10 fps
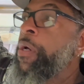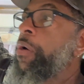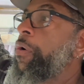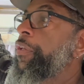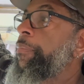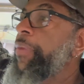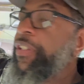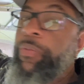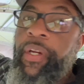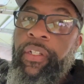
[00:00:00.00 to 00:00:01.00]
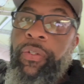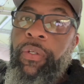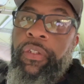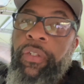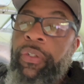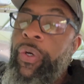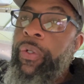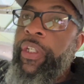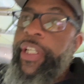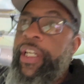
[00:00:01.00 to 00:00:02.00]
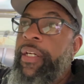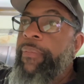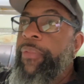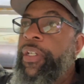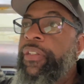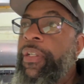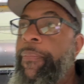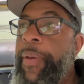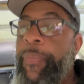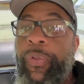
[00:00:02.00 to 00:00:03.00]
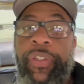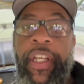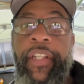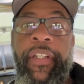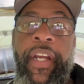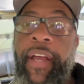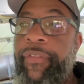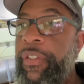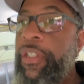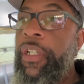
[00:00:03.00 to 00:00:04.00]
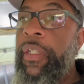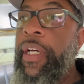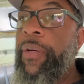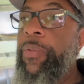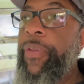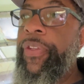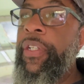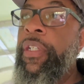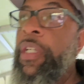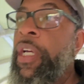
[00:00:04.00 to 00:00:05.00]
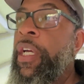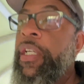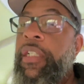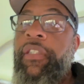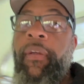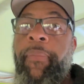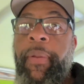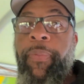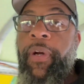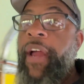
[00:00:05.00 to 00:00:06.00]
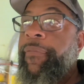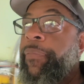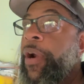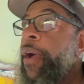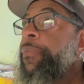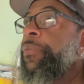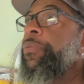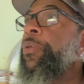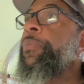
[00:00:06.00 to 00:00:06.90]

on the best way to do it so don't leak. Because some people saying they're having good luck with it, and some people are having problems with them